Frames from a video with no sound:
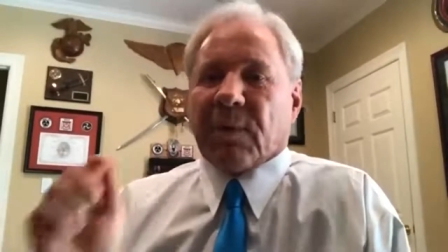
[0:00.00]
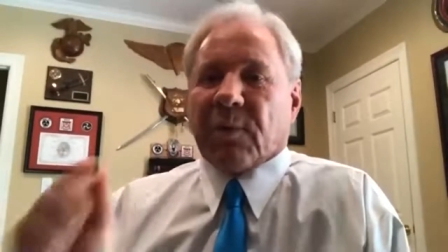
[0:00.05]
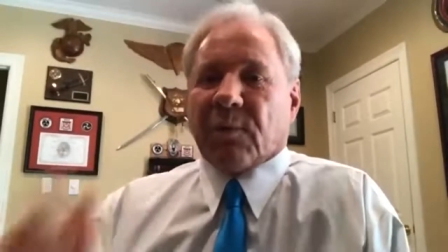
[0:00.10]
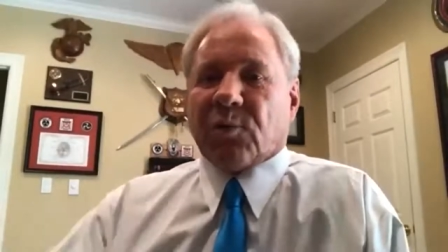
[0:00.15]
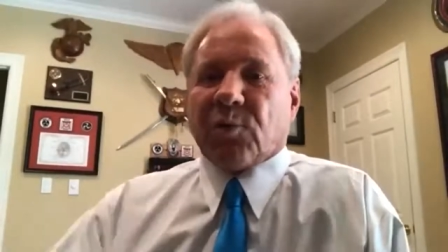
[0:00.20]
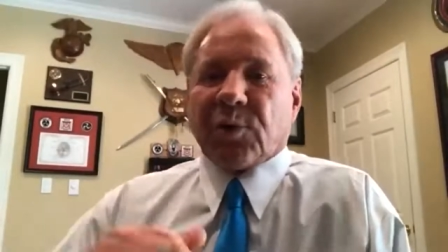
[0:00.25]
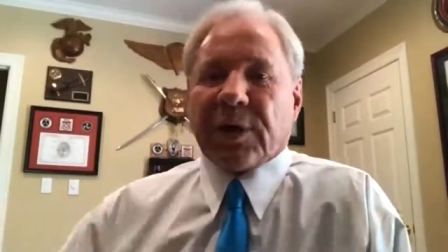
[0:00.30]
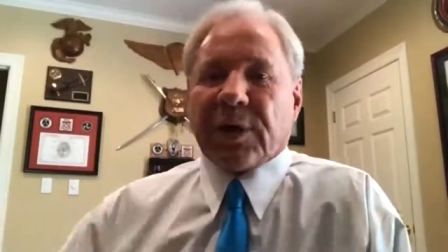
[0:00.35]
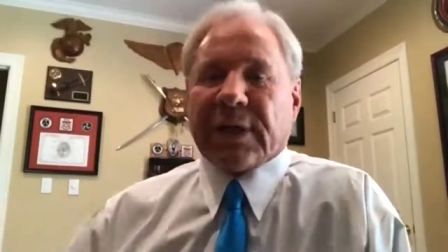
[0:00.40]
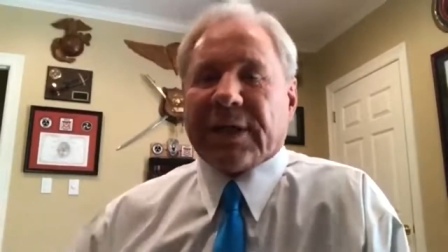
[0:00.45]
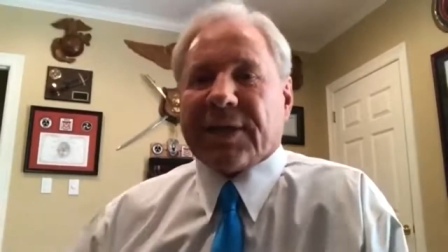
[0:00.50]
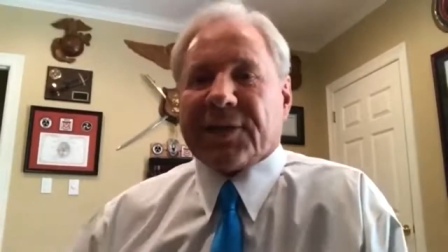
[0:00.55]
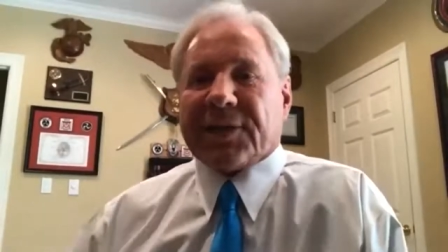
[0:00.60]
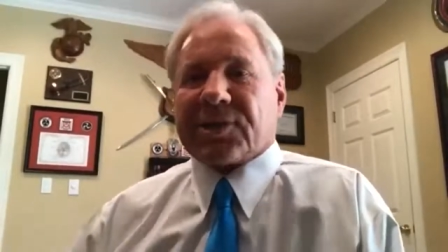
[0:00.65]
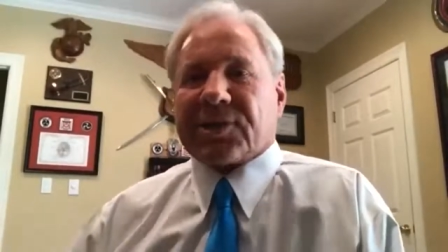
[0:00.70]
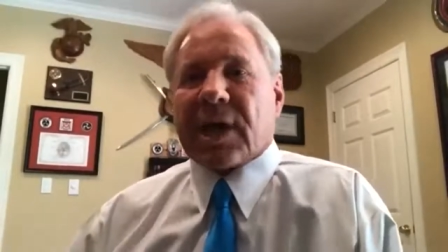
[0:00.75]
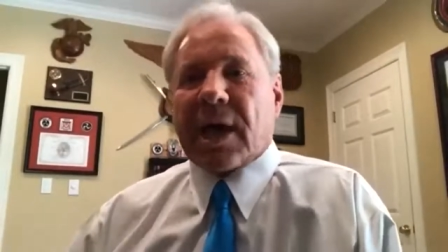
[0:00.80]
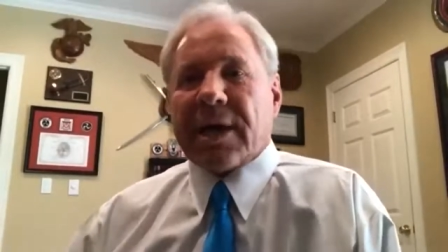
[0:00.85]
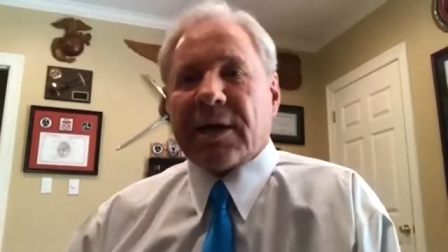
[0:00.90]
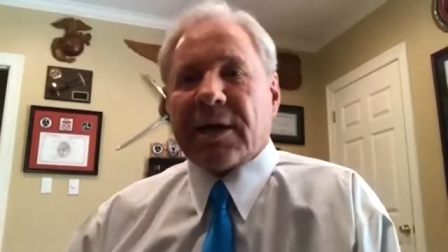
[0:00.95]
really
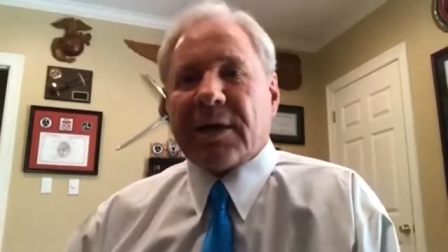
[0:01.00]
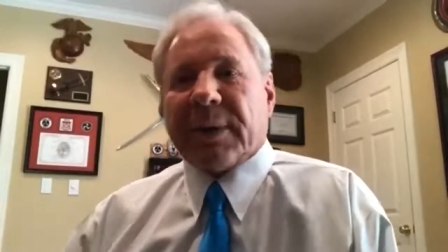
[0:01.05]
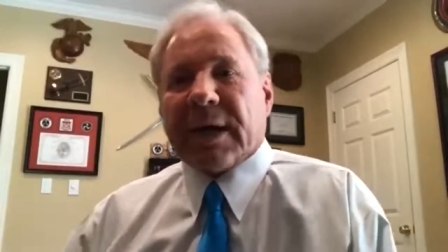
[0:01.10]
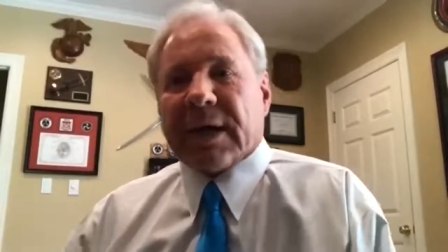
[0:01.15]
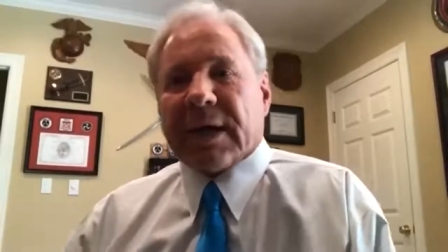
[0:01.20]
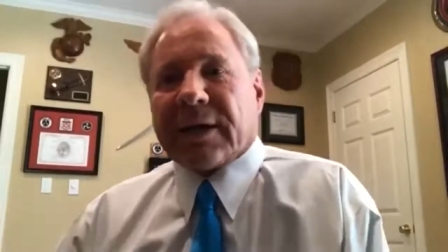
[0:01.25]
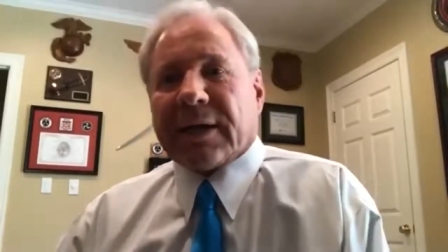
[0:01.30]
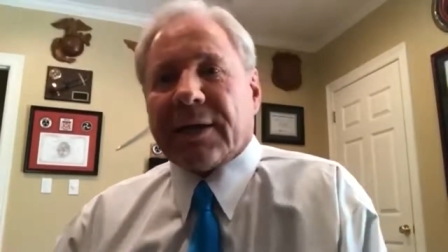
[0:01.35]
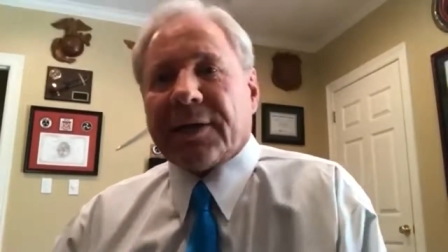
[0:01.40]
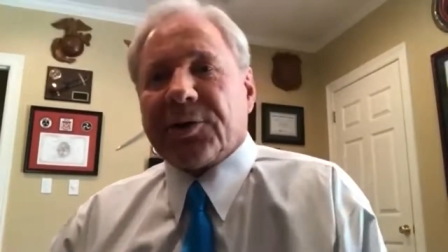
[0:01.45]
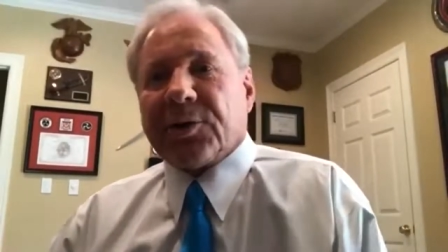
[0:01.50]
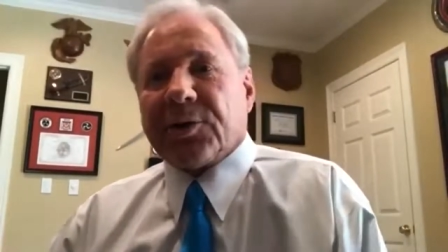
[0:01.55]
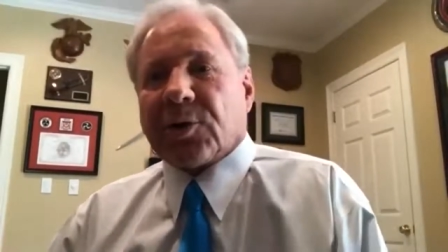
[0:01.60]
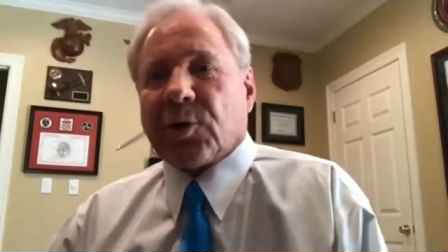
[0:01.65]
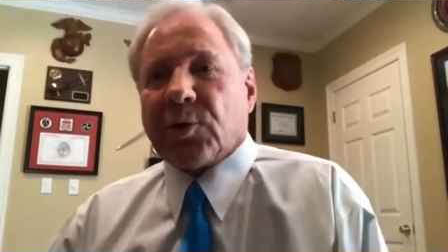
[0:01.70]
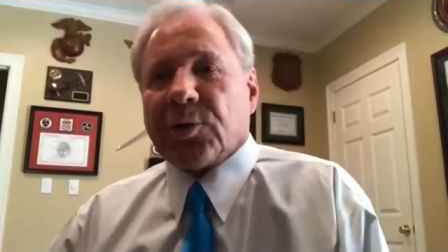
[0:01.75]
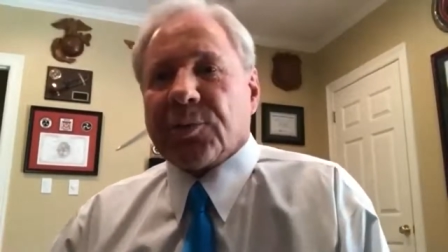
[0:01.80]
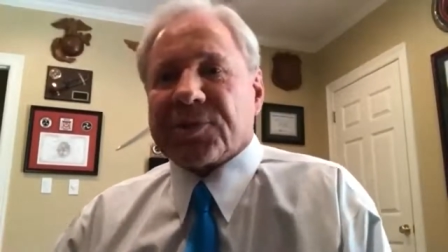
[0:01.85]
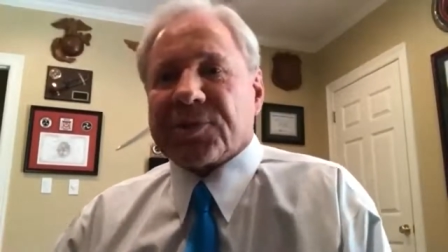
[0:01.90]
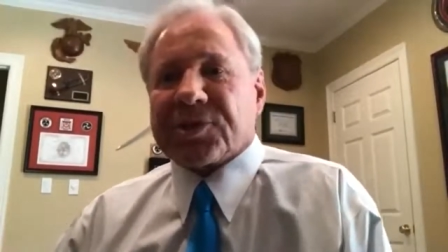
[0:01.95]
excited about getting your
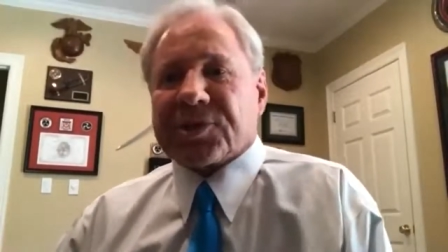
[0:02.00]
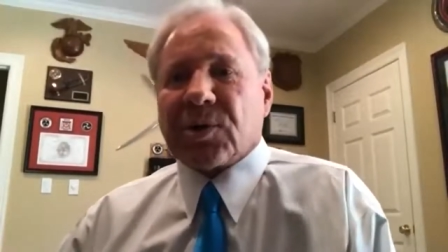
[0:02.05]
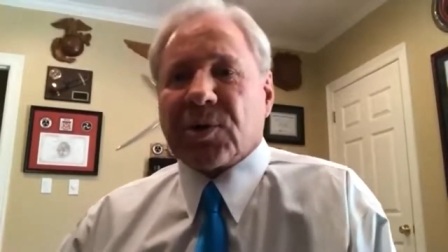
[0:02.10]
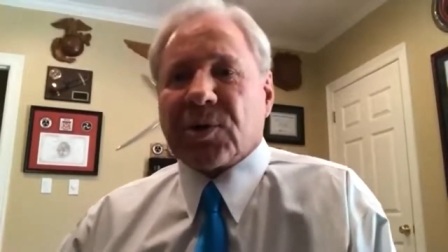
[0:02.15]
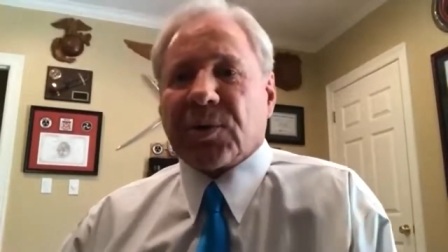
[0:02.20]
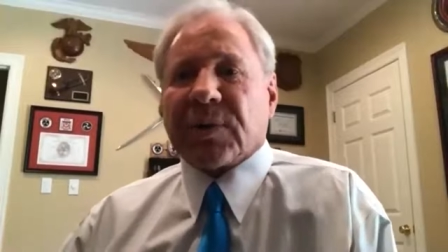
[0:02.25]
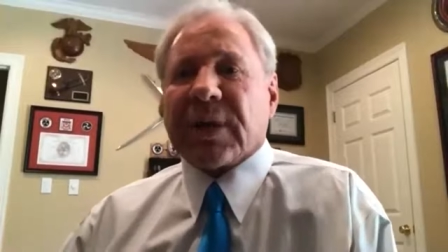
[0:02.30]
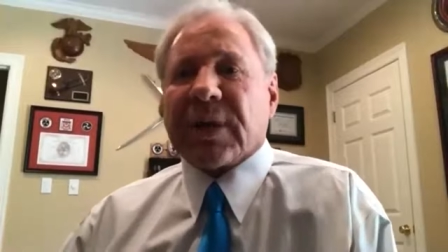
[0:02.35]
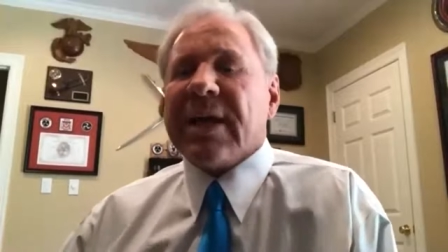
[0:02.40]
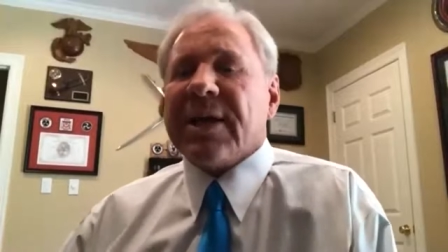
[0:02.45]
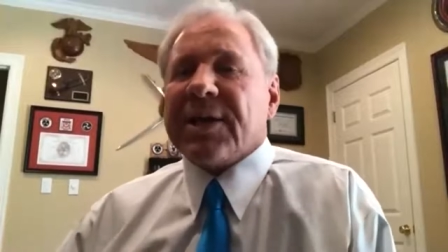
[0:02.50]
home sold.